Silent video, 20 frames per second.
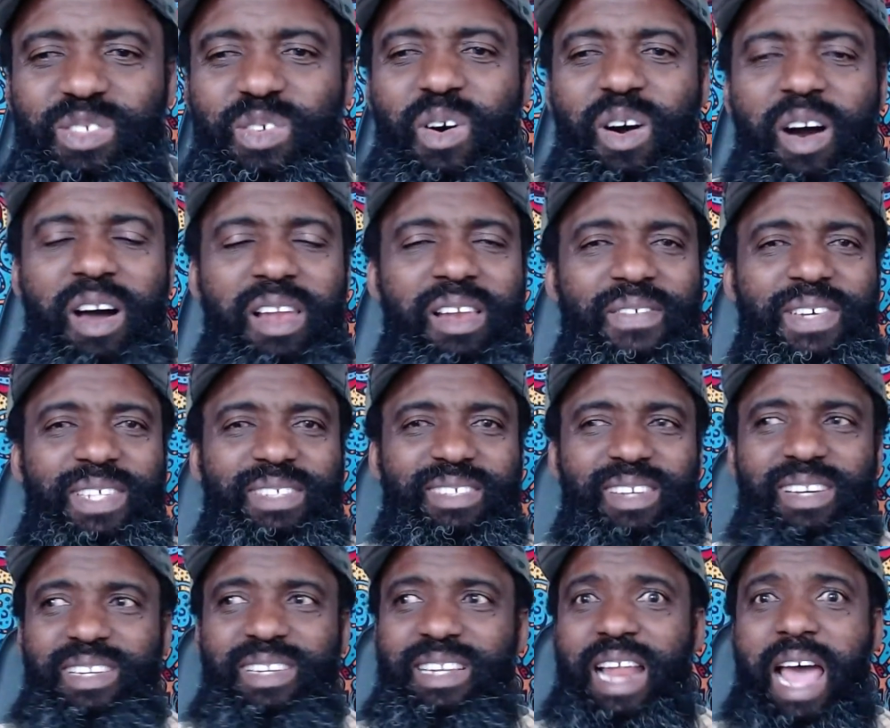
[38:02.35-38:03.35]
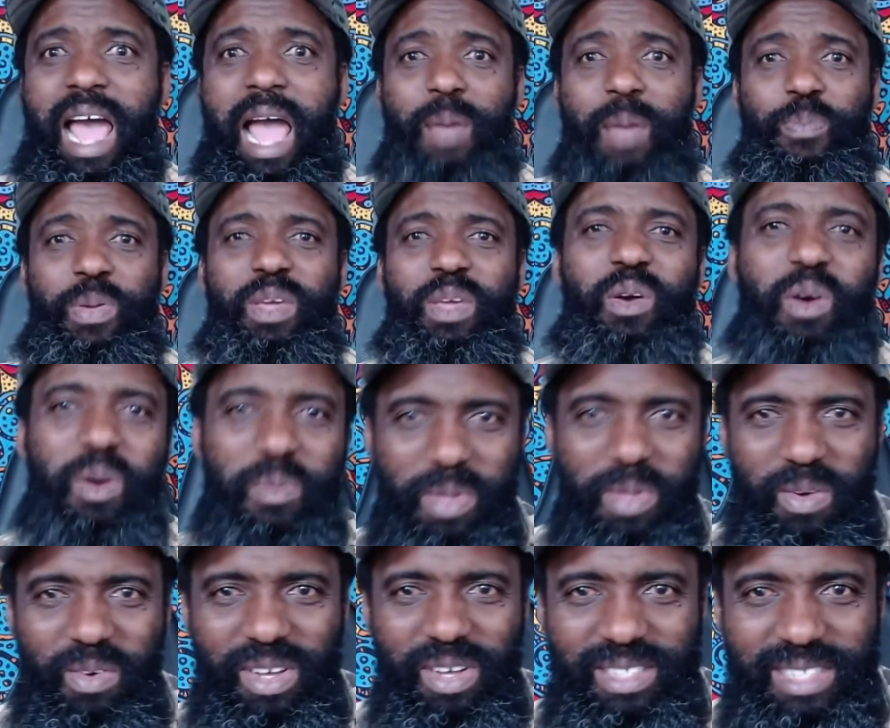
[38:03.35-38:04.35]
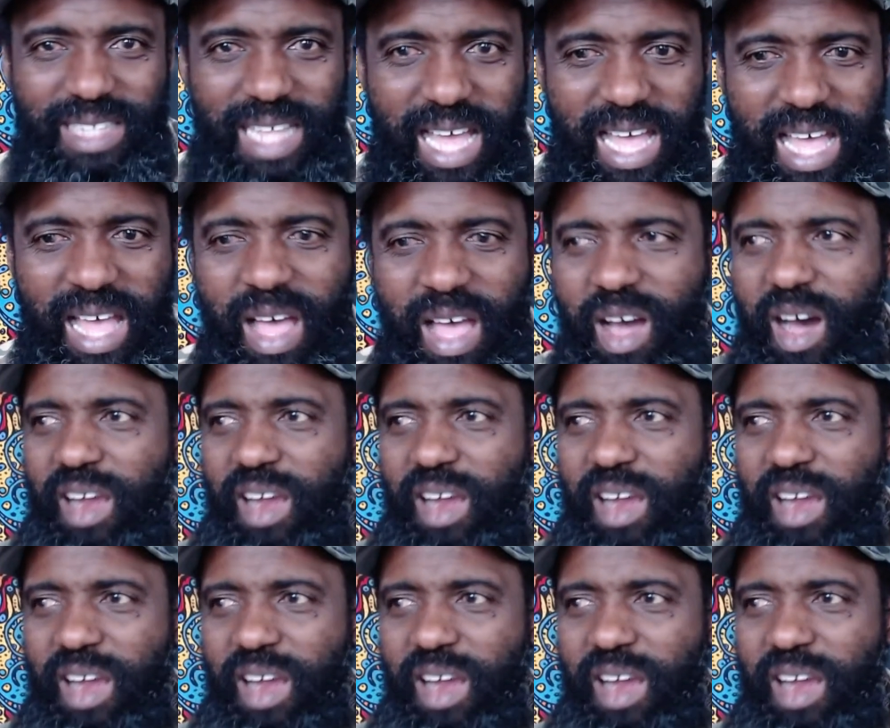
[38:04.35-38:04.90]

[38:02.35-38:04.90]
So all of a sudden, IPOB was there.